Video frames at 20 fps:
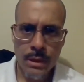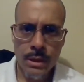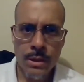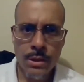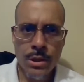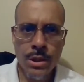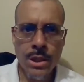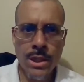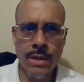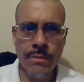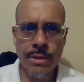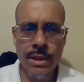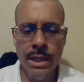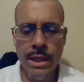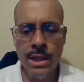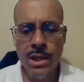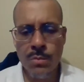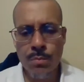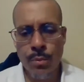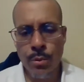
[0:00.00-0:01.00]
Since everything
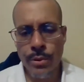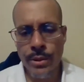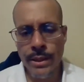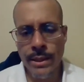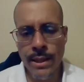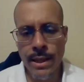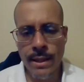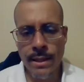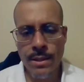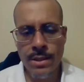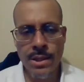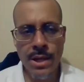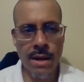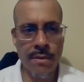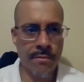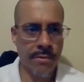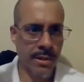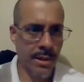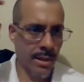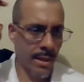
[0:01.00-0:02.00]
is Borning Knowledge
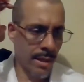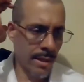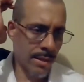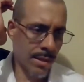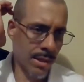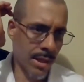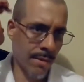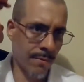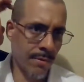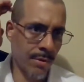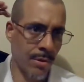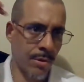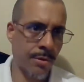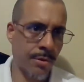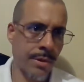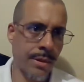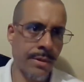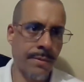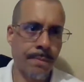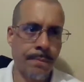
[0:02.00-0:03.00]
Cipher, the Knowledge Cipher
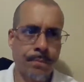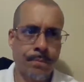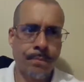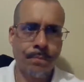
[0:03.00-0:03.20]
degree